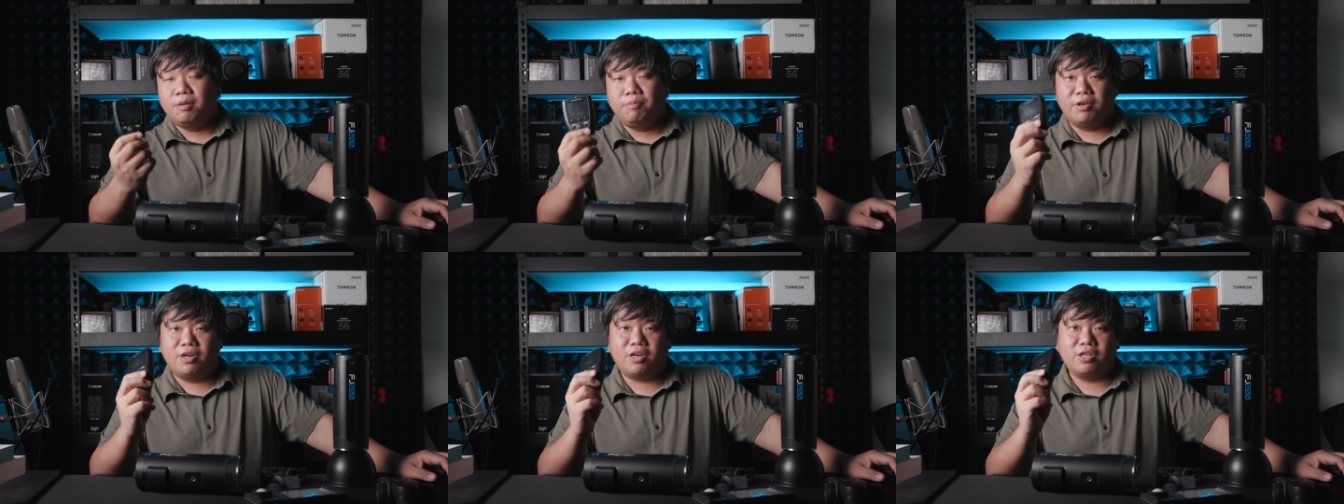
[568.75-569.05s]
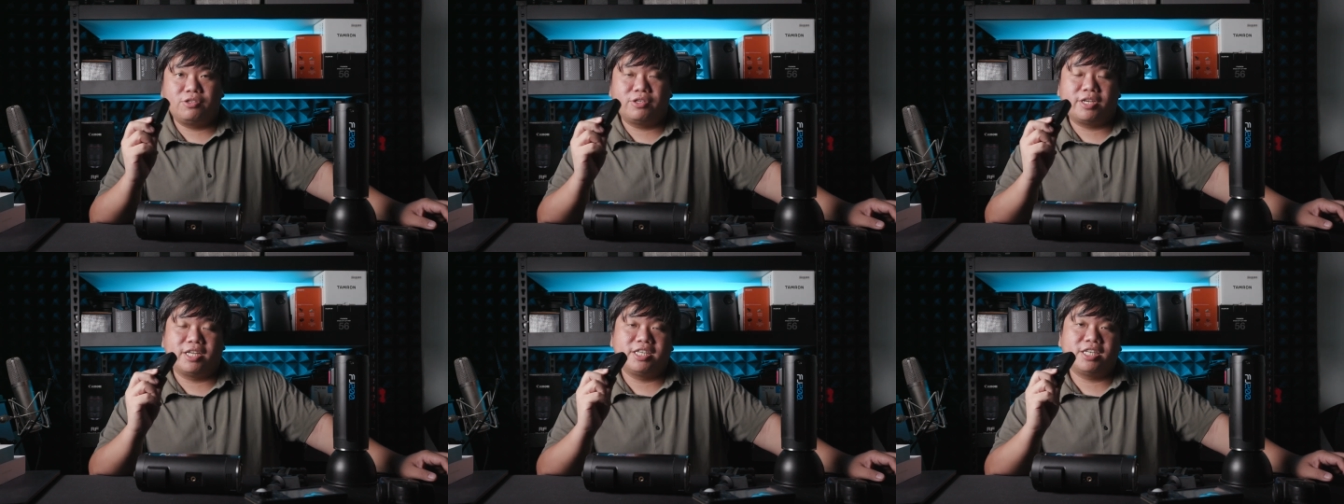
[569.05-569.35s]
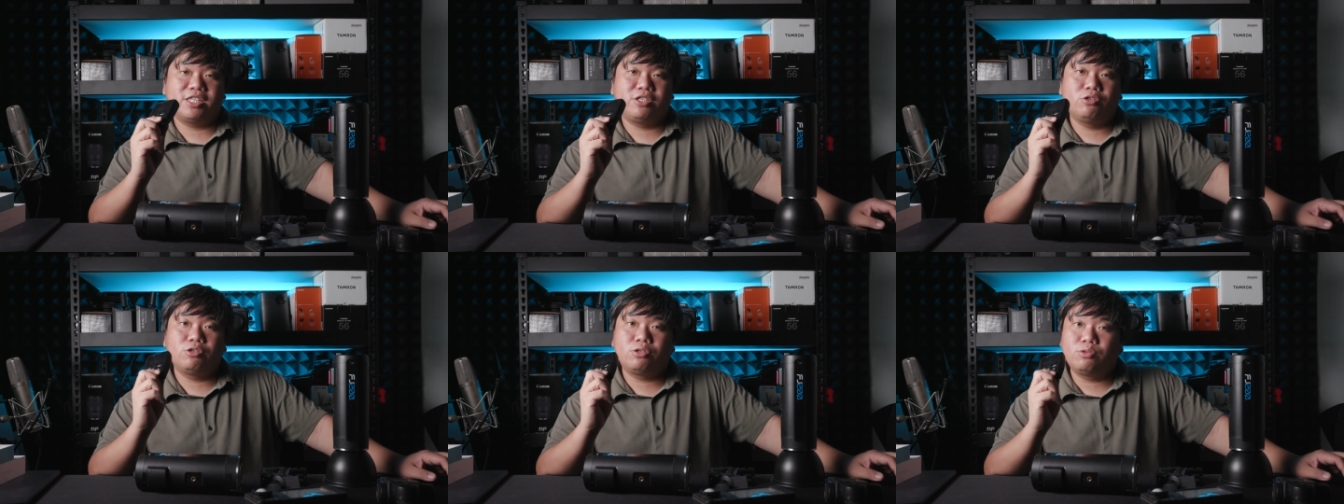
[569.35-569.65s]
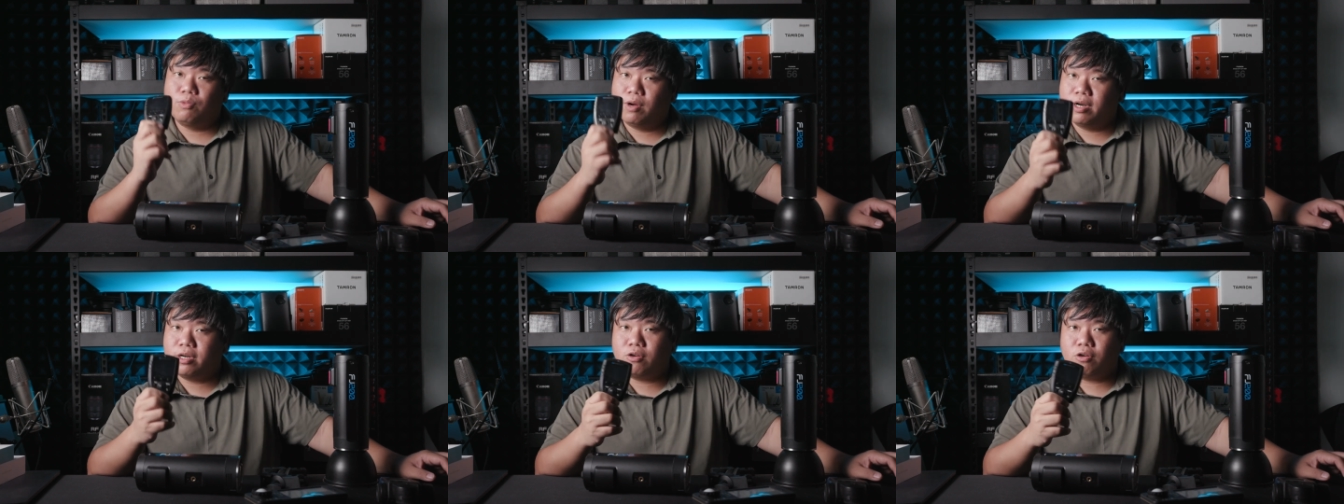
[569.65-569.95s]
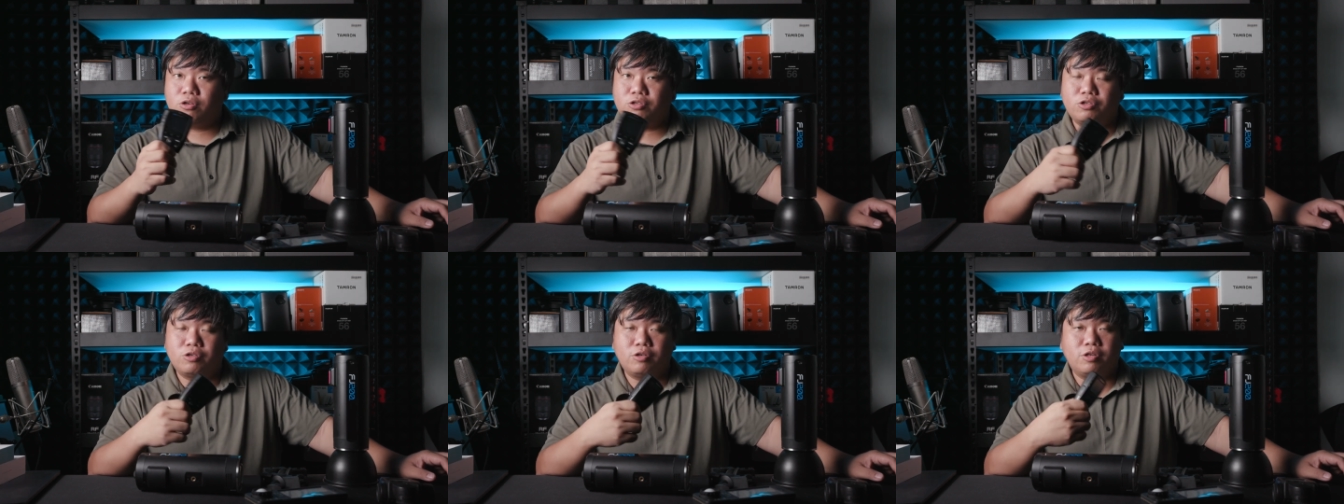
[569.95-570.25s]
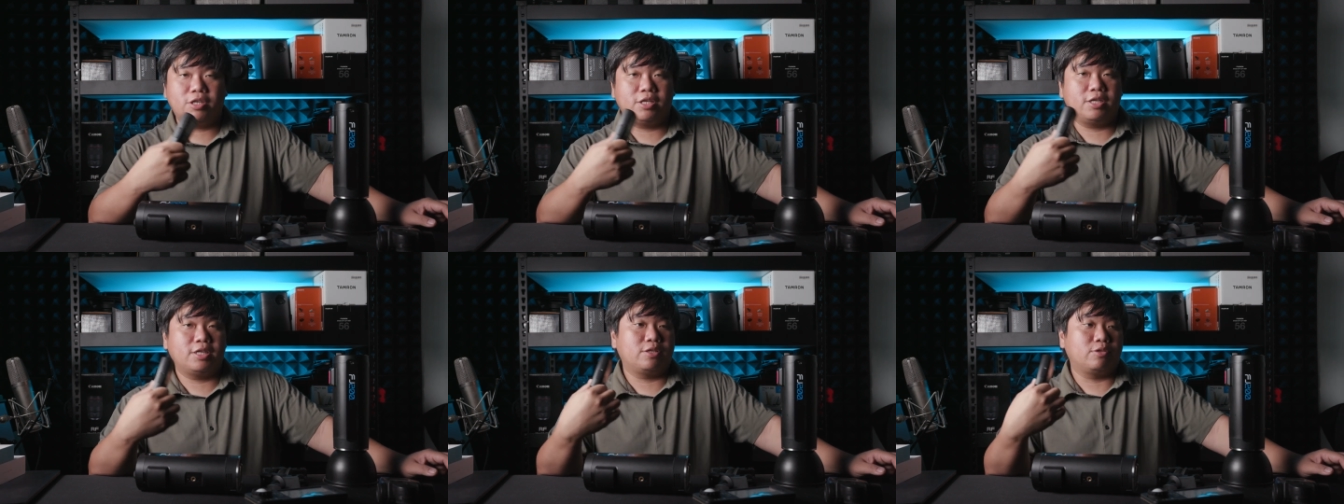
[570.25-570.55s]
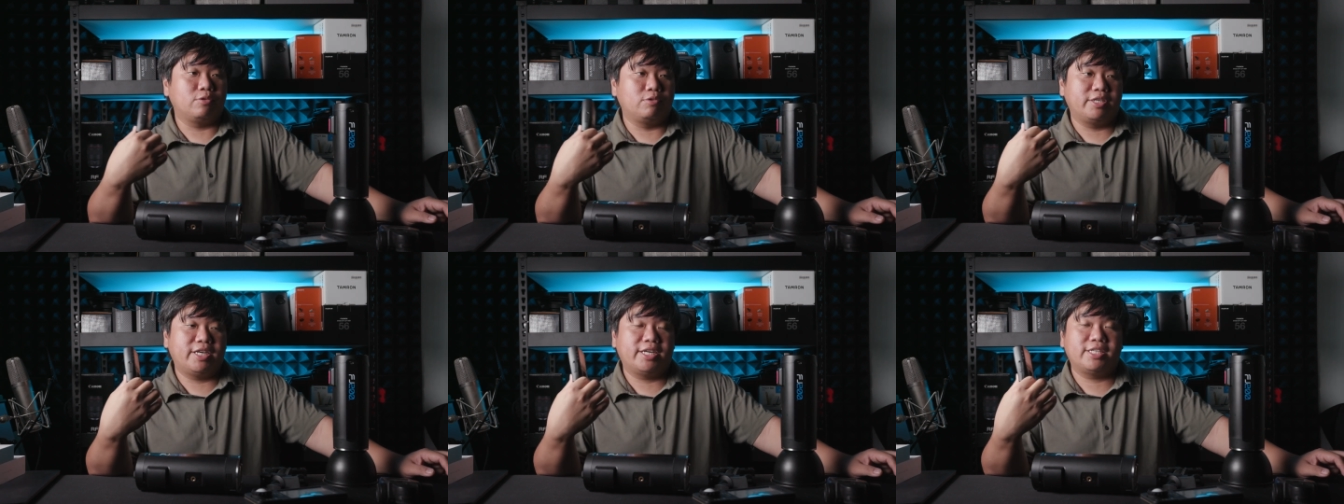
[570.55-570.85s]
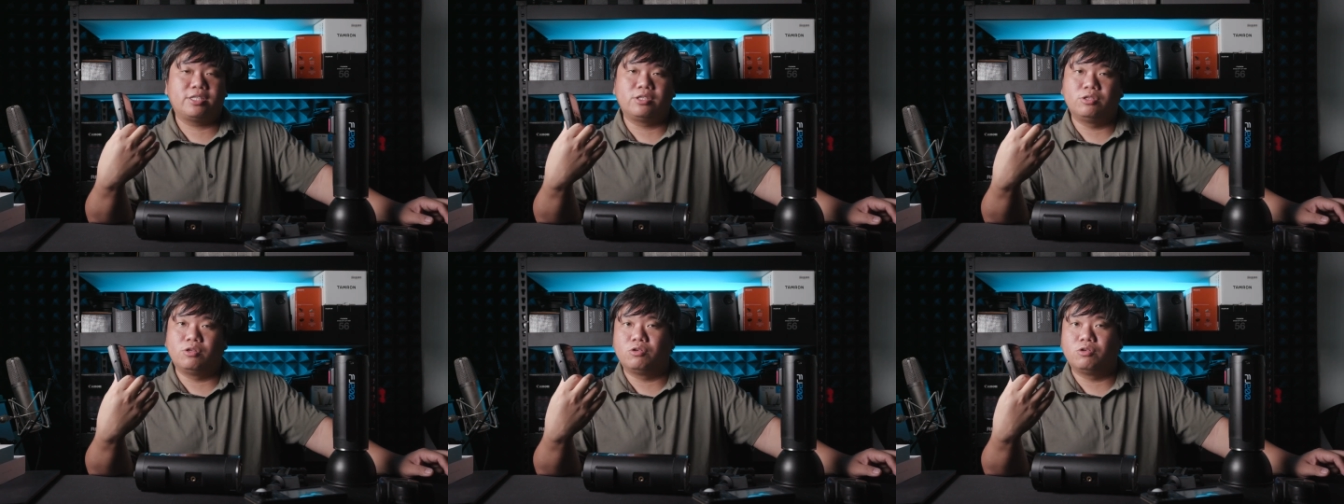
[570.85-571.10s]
because you can just use one controller to just,